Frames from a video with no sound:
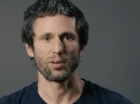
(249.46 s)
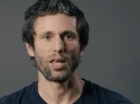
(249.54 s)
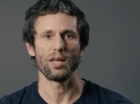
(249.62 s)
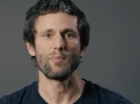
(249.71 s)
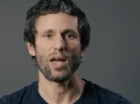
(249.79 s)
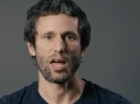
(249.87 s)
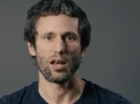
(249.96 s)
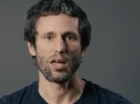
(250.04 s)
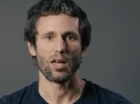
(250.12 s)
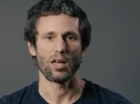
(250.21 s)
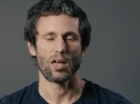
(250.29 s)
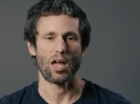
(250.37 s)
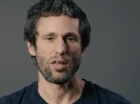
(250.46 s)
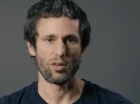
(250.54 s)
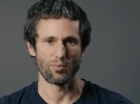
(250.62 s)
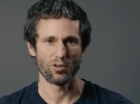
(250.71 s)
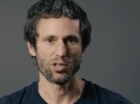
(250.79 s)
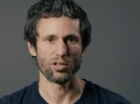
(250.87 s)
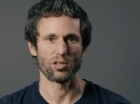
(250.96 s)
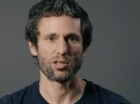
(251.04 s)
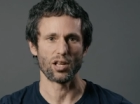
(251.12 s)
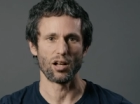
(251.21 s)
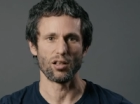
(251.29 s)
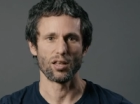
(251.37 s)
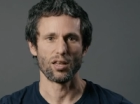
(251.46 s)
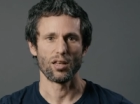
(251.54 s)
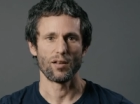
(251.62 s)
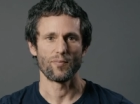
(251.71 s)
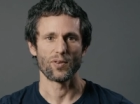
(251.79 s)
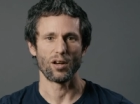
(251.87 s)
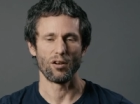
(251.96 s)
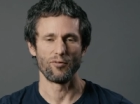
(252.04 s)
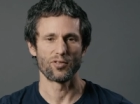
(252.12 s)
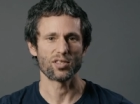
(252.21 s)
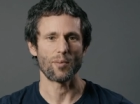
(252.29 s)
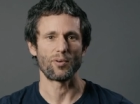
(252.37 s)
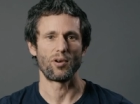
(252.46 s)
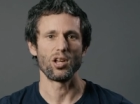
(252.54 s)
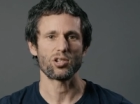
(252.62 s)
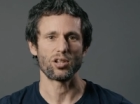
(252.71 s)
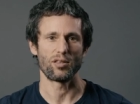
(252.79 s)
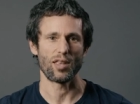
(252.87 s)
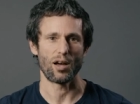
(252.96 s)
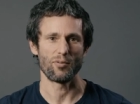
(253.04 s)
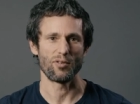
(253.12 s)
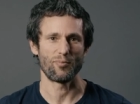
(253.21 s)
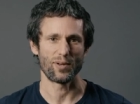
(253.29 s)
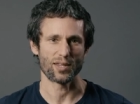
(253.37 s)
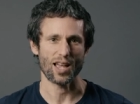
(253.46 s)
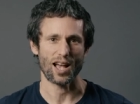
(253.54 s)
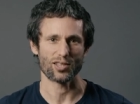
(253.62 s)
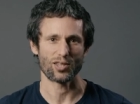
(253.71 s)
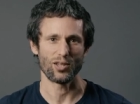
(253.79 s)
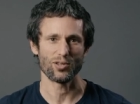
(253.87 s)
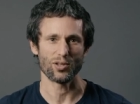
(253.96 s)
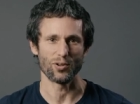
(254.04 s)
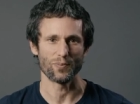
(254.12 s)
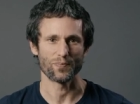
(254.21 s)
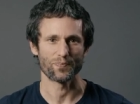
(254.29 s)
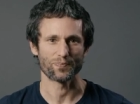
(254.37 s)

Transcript: playpen and the prison cell of separation that we've been cast into.